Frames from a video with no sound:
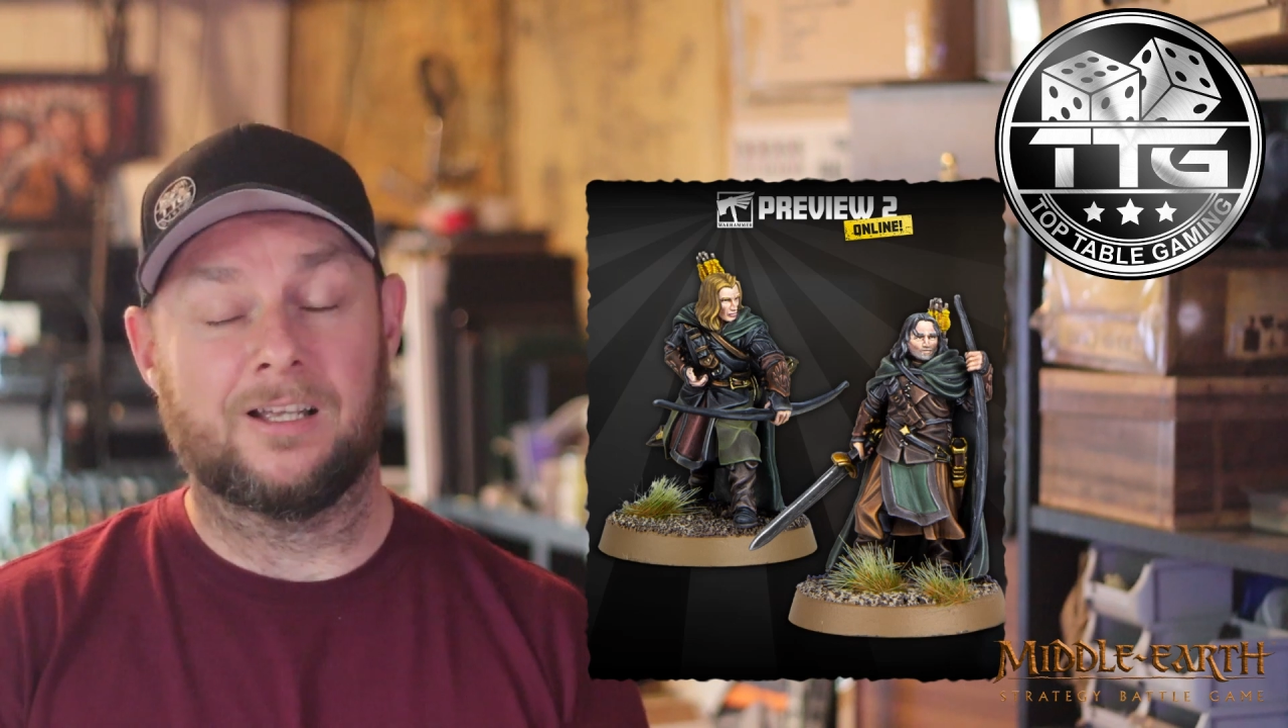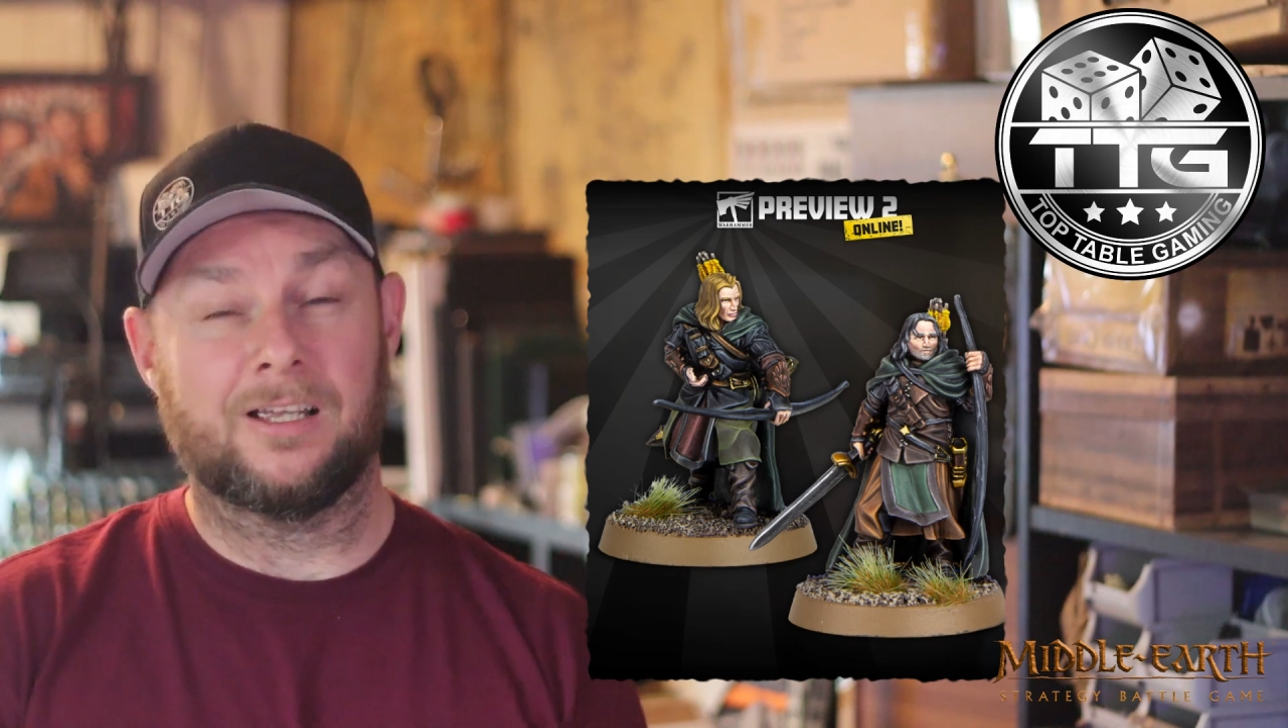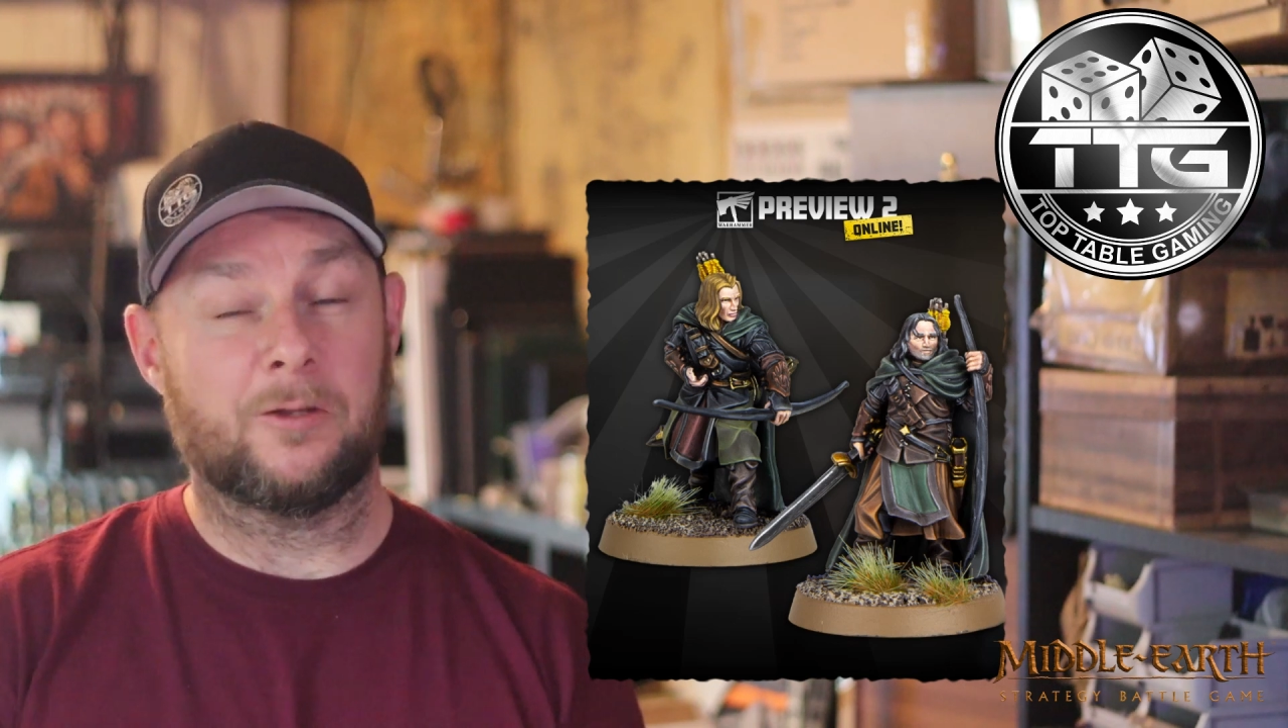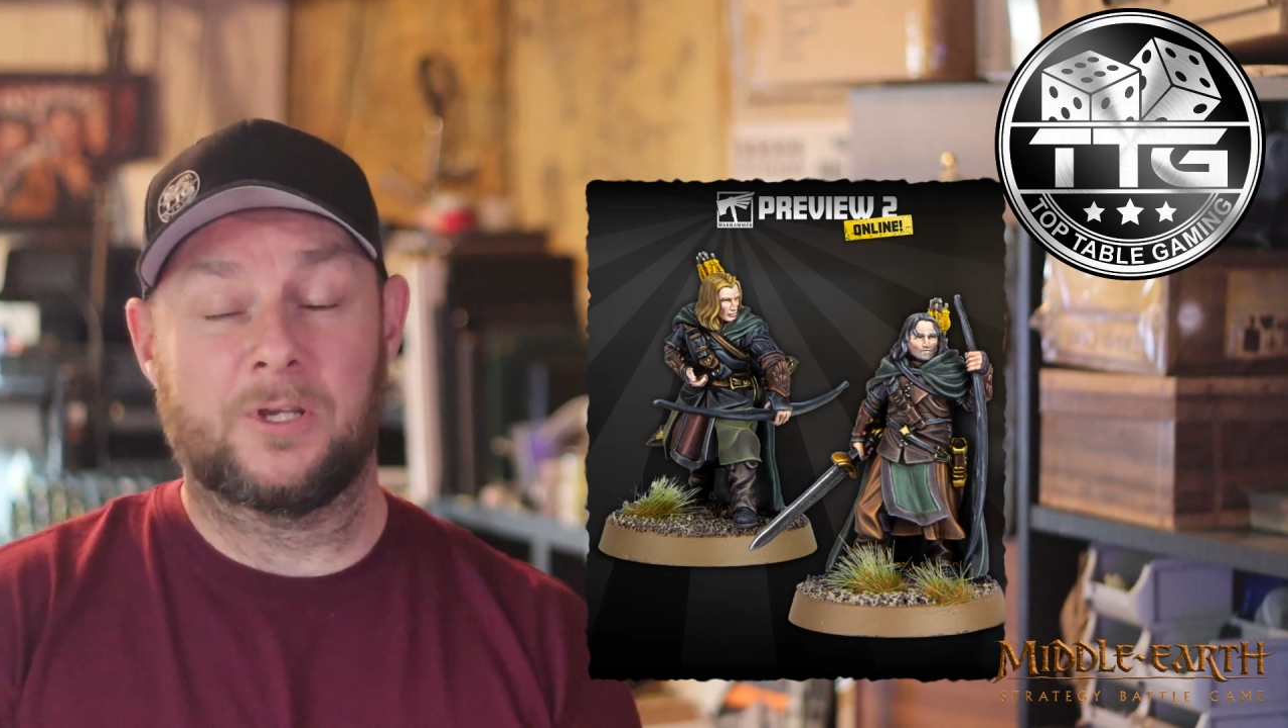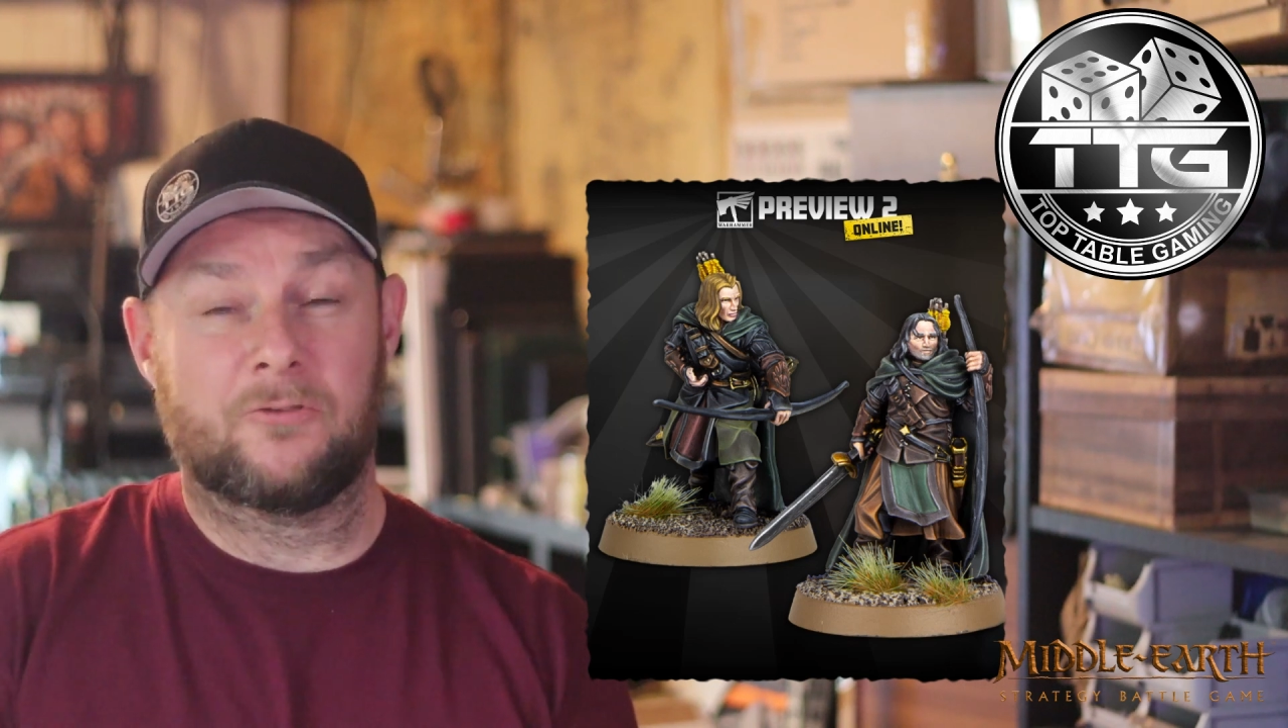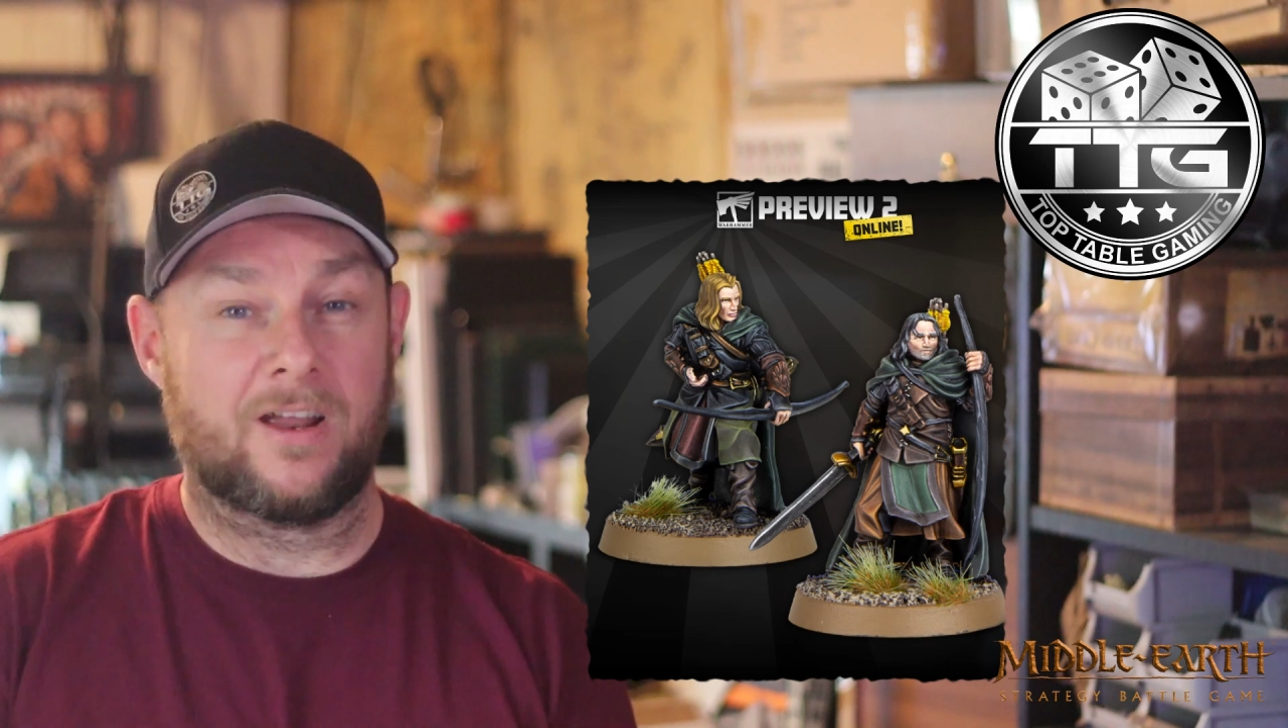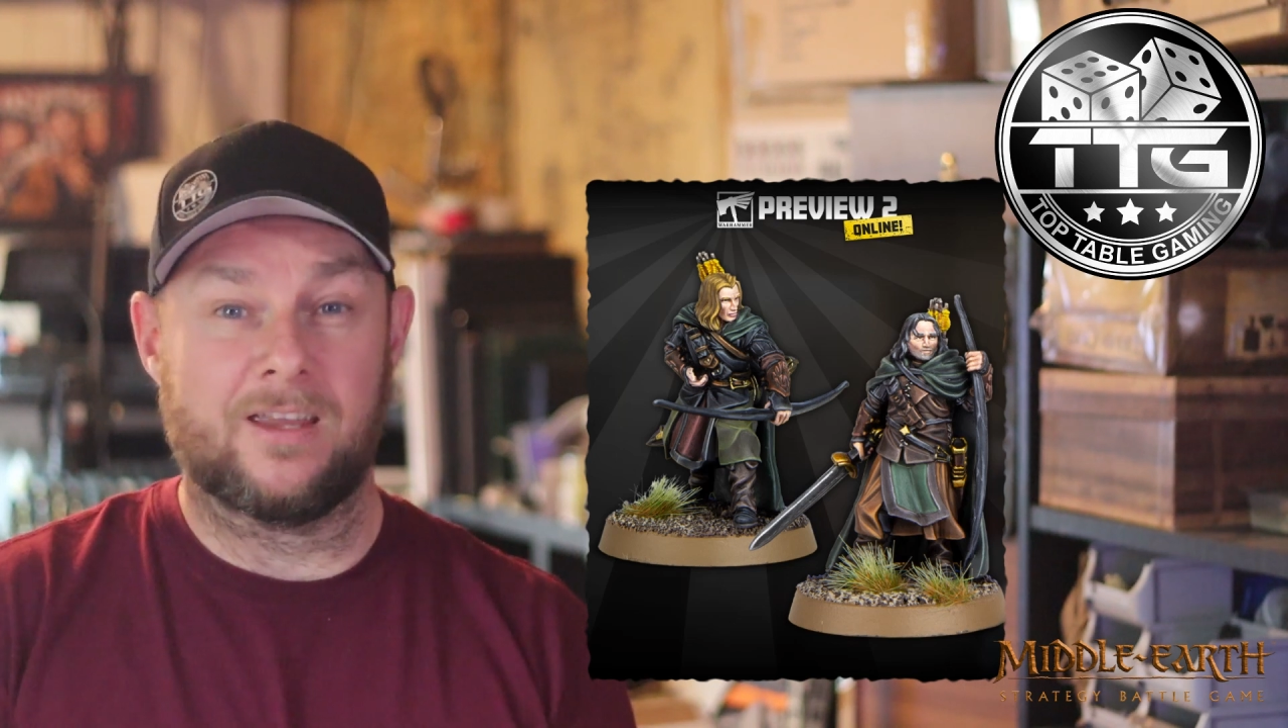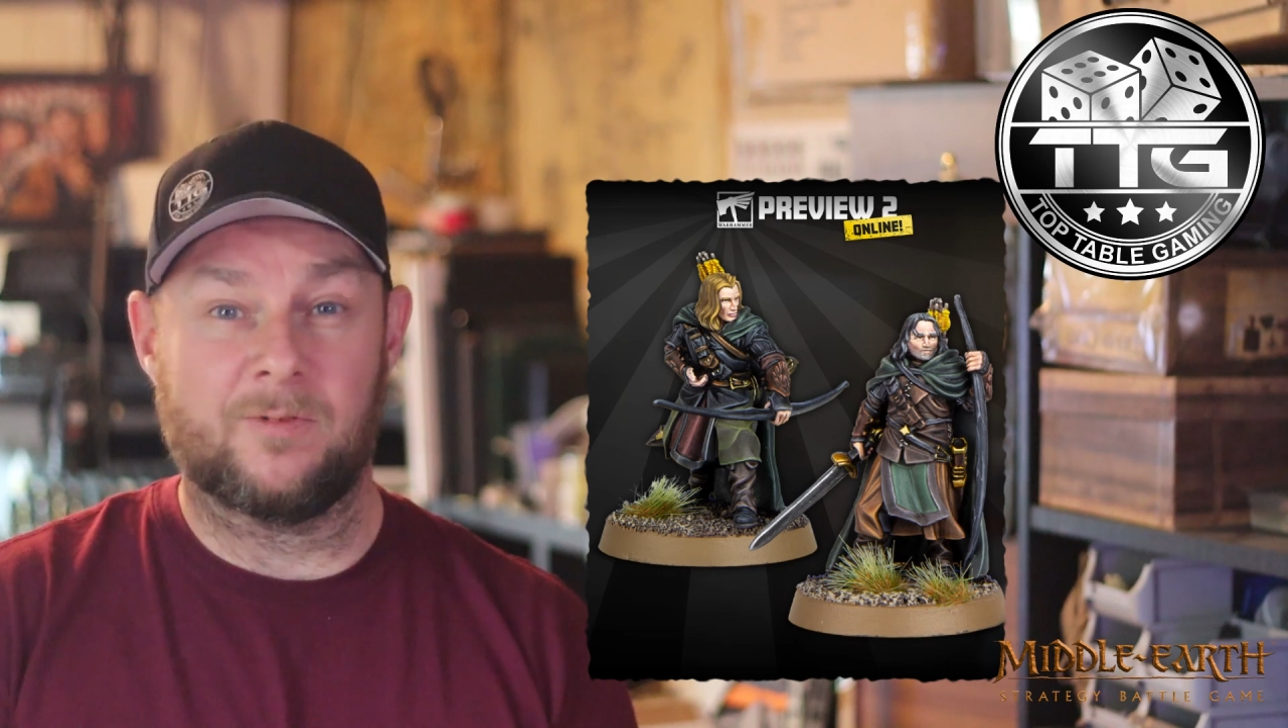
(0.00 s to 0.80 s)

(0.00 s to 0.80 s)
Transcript: It'd be great.